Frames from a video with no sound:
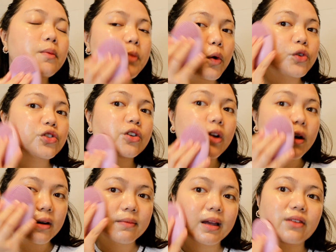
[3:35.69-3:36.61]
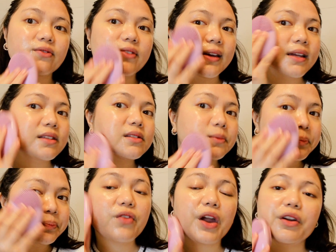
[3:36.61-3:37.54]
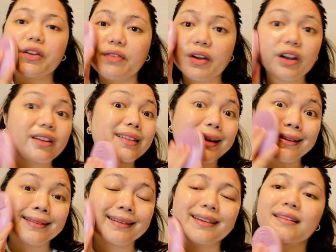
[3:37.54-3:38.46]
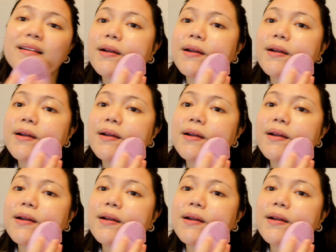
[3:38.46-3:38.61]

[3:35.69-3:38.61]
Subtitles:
motion on my face, very, very lightly.